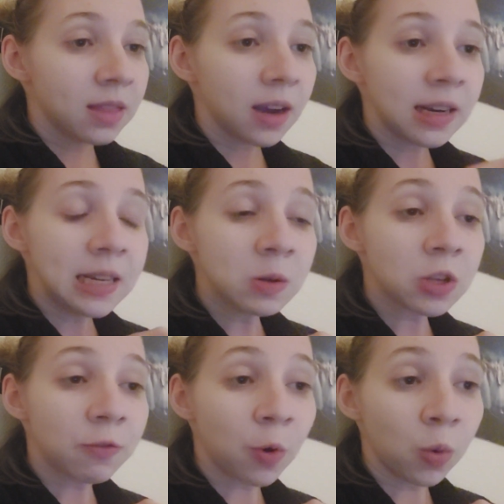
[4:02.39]
The ideals
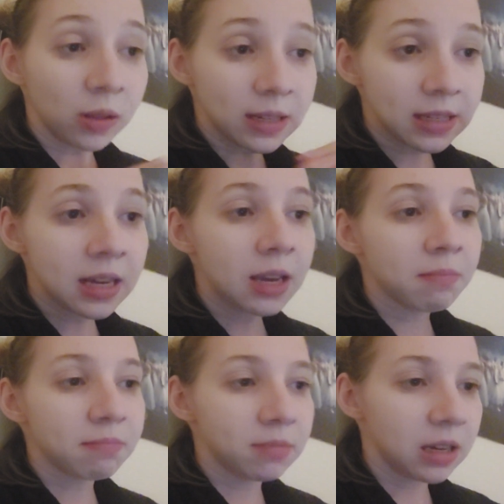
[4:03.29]
of holistic,
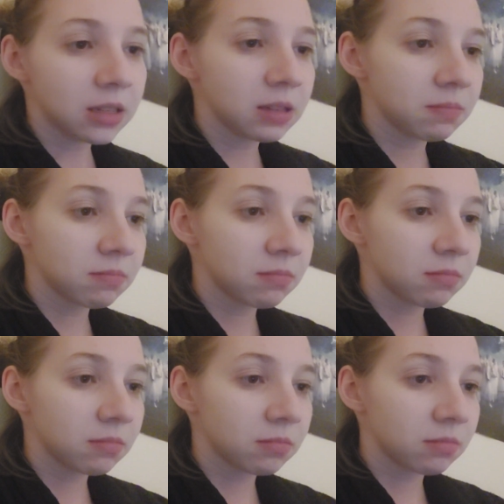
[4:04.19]
yes.
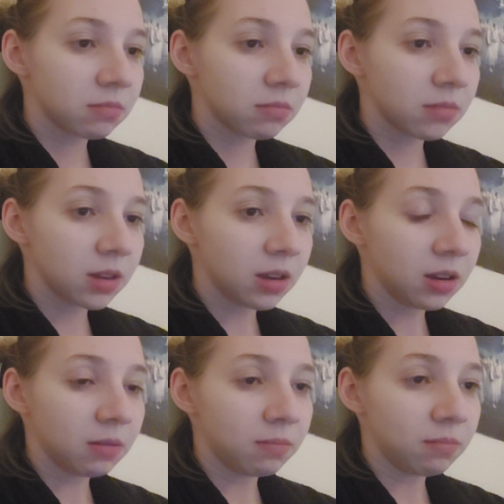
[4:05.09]

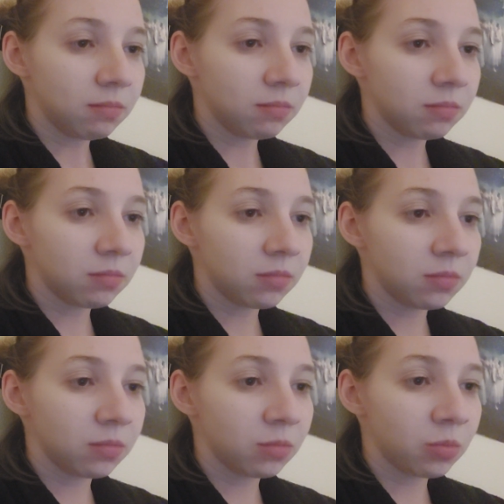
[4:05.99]

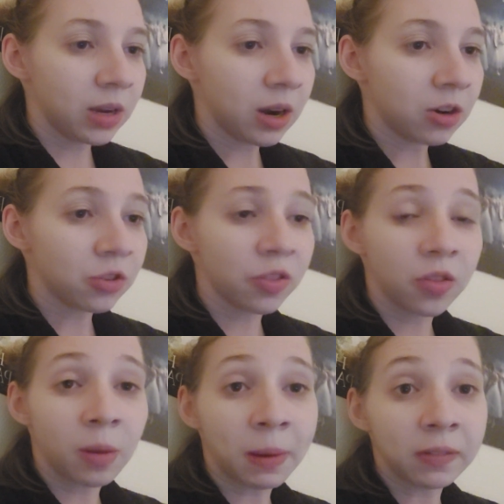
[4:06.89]
We are
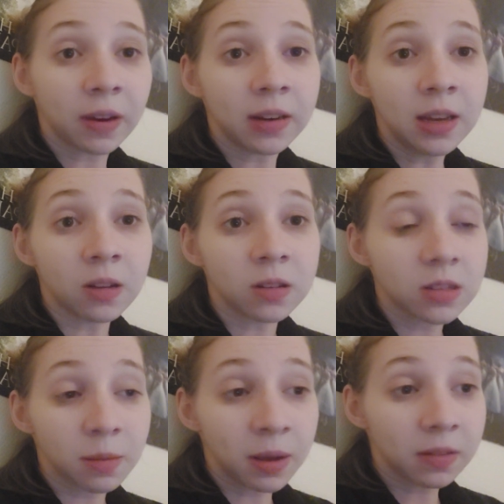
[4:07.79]
about
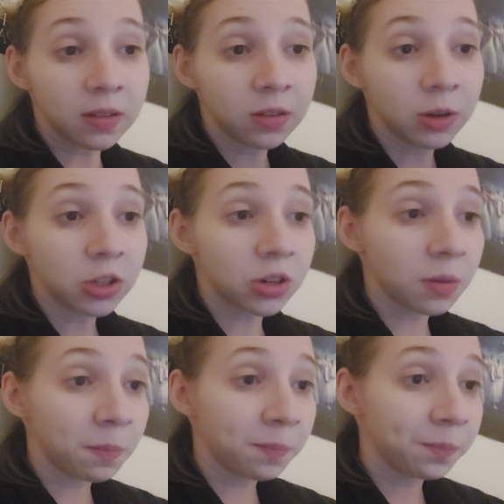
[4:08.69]
ideals, about
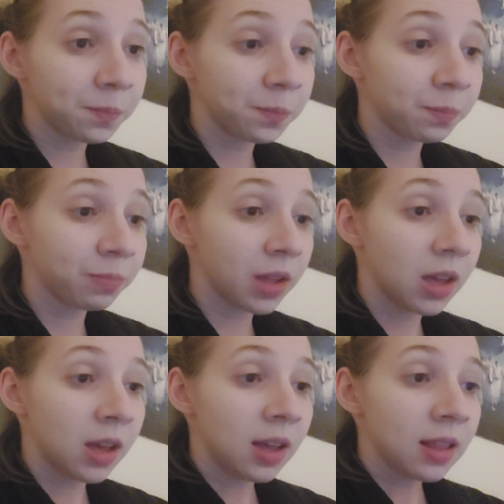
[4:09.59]
intuition.
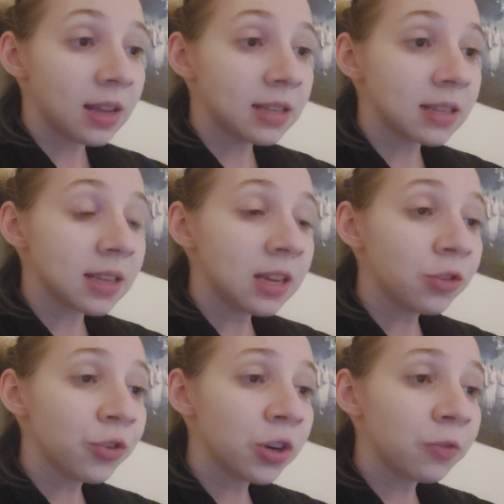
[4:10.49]
It says
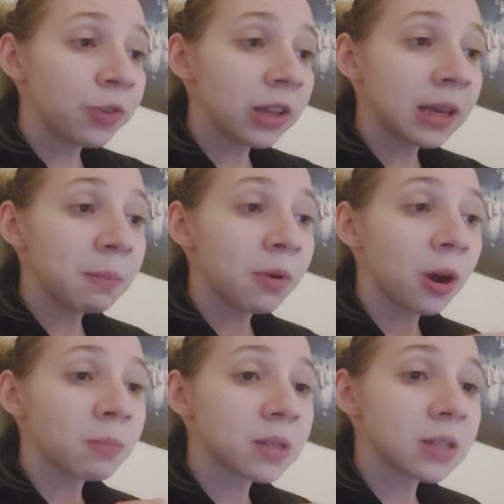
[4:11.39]
introverted feeling
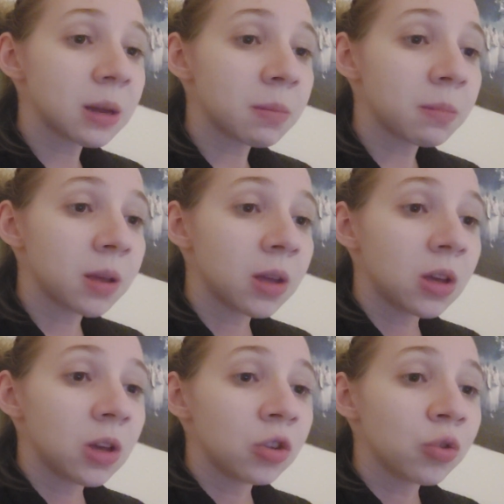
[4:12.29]
prompts them
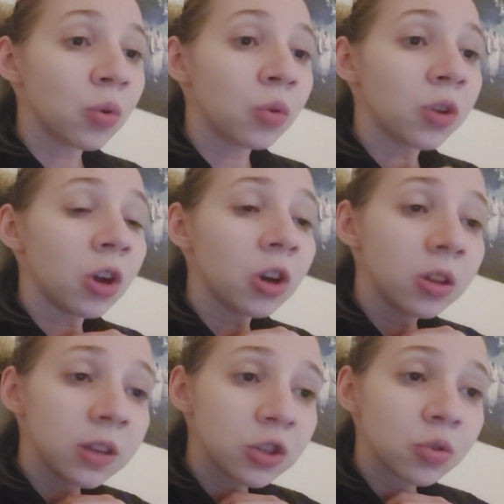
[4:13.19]
to hold
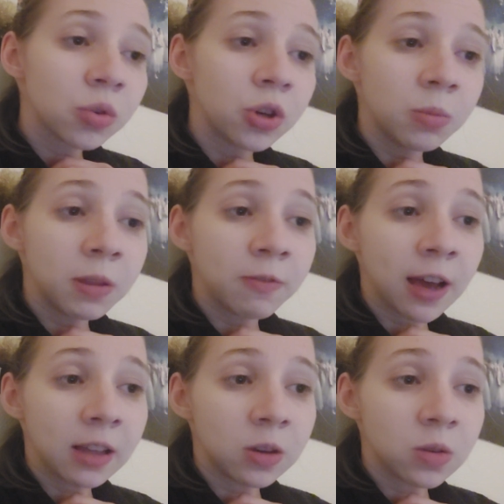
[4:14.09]
unconditional human
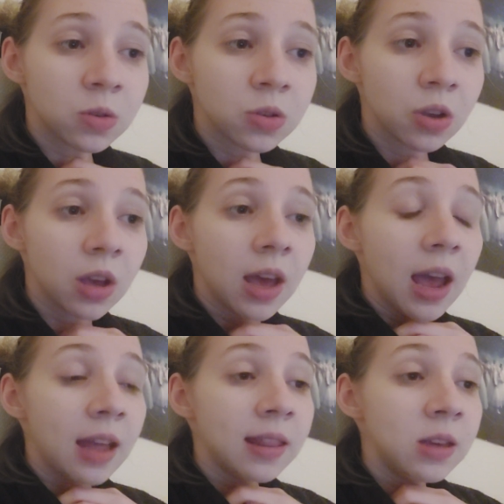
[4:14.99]
values,
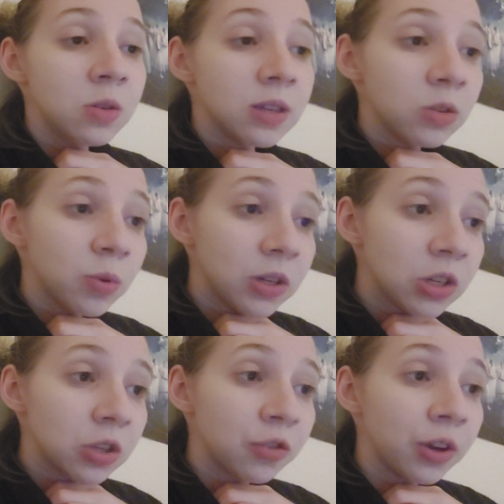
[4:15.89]
and they use
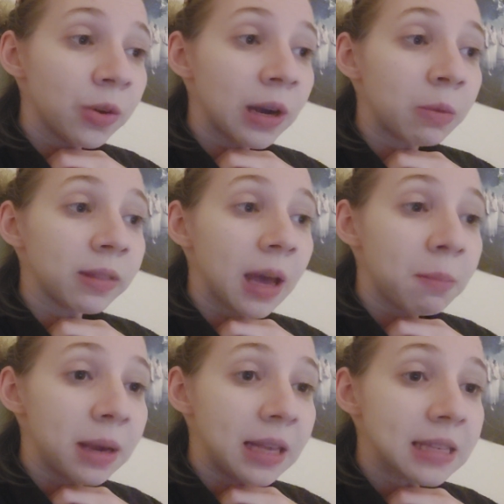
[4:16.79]
intuition to figure out what
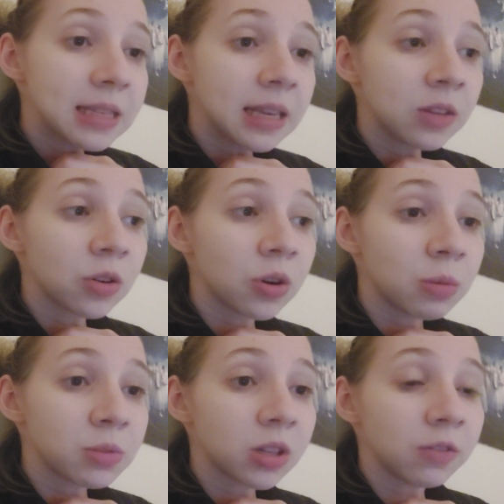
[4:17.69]
that means in
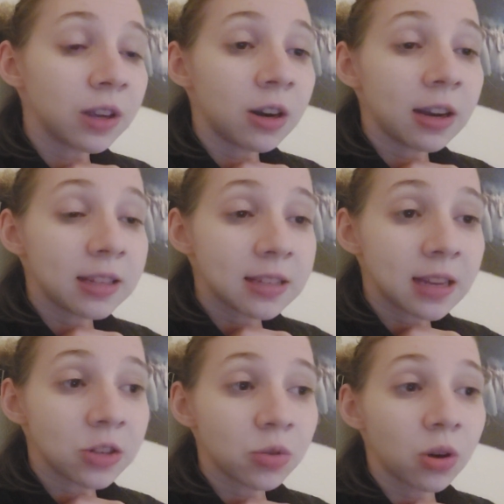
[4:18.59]
terms of their
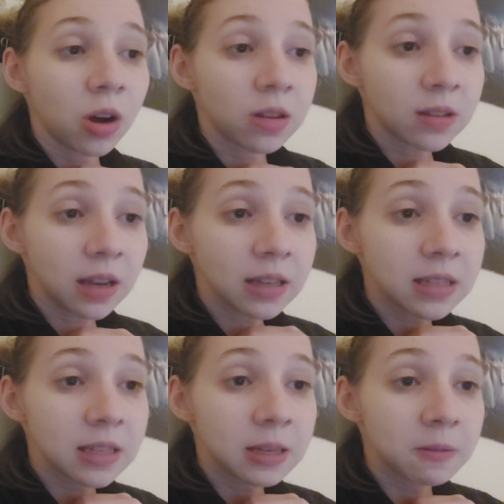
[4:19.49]
existential
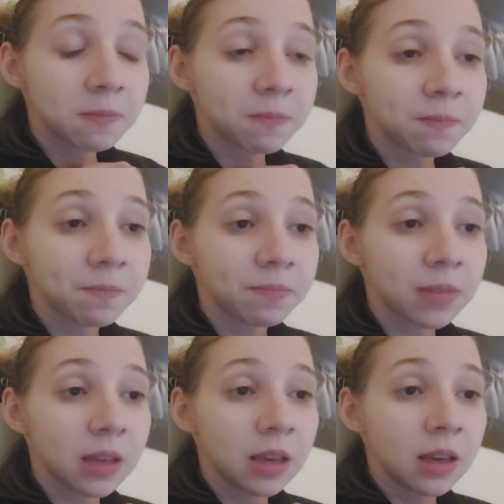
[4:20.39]
context.
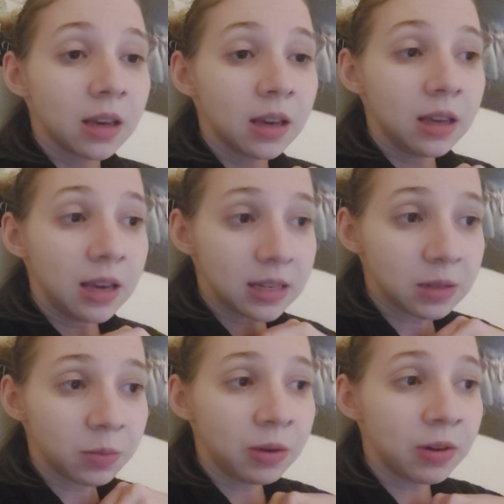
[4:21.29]

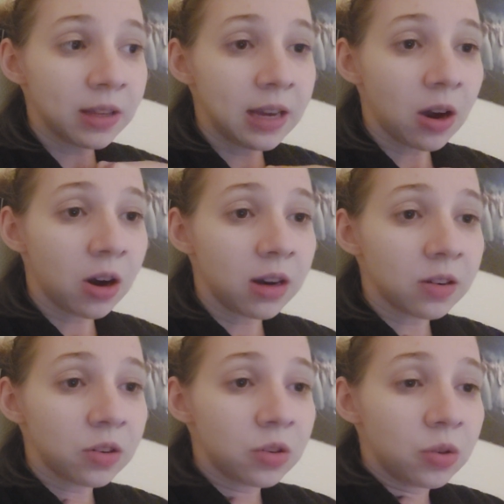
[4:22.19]
Yes, we really are
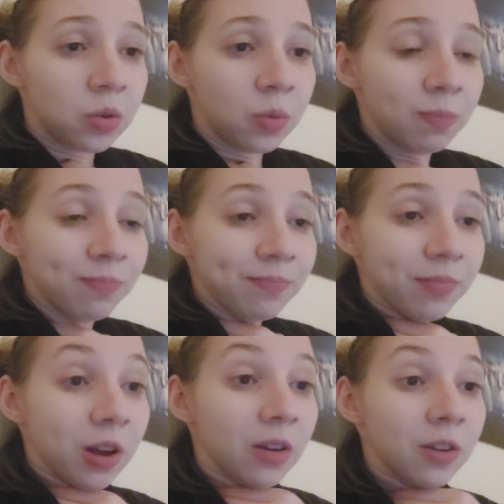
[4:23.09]
into
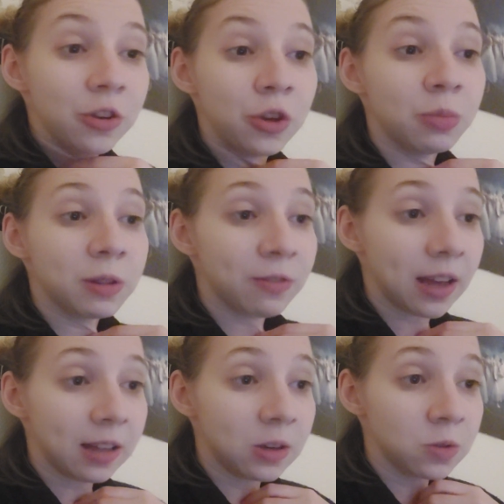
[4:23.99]
human
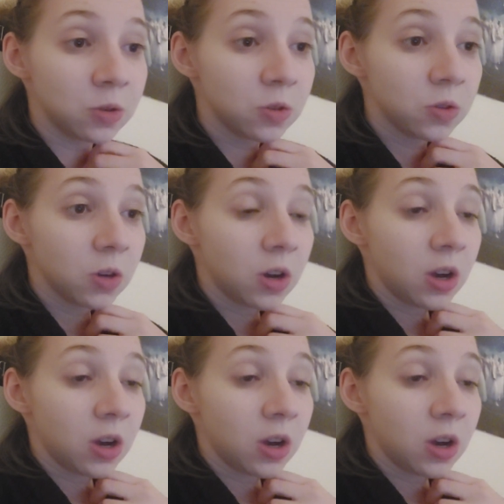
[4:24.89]
values,